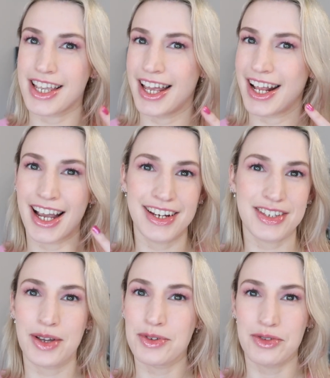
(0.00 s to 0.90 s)
and I
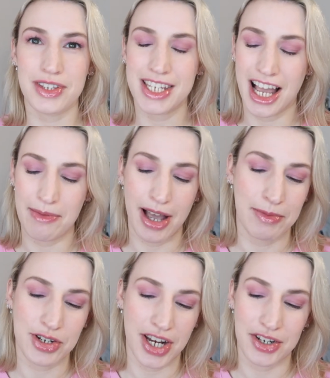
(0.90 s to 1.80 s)
told you at the time how
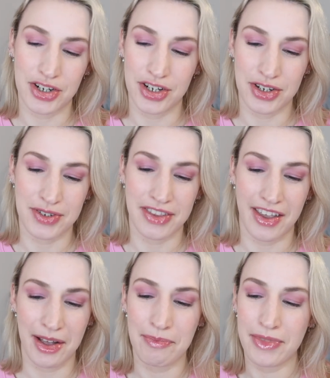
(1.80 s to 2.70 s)
much I enjoyed using
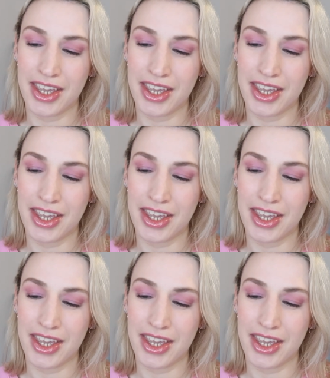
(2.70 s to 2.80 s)
that.